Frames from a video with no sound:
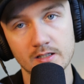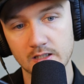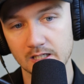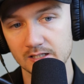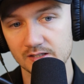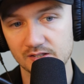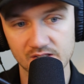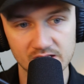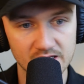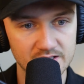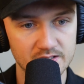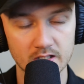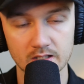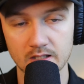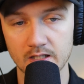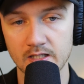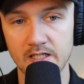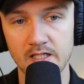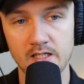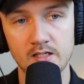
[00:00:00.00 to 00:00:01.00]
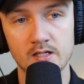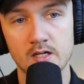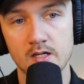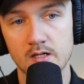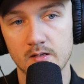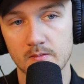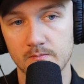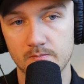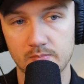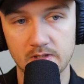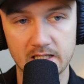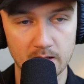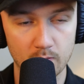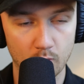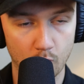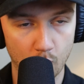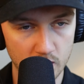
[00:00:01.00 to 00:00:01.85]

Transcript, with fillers: Consistently get